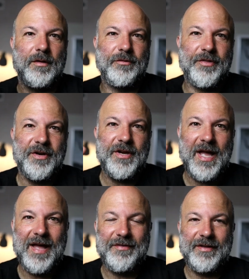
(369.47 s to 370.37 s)
So there you
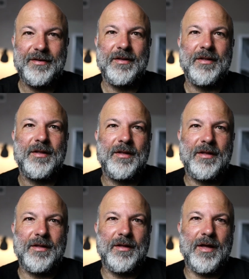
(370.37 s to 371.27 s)
have it.
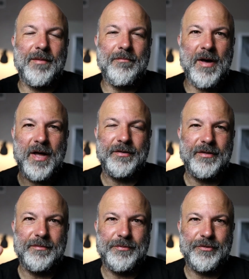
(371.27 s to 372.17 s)
A
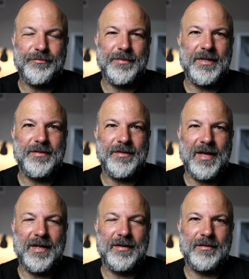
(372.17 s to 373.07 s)
model improvement
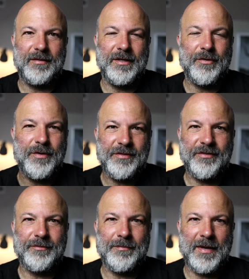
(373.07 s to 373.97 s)
that
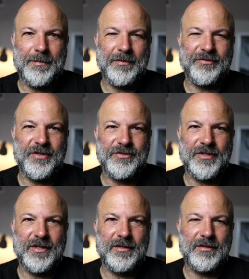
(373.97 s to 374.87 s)
increases my
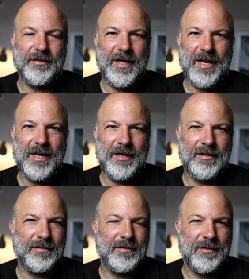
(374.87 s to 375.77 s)
precision
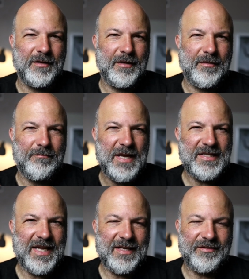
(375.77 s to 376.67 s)
and
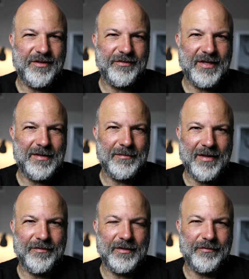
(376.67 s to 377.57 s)
maintains the same
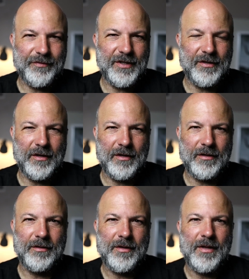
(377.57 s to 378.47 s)
level of recall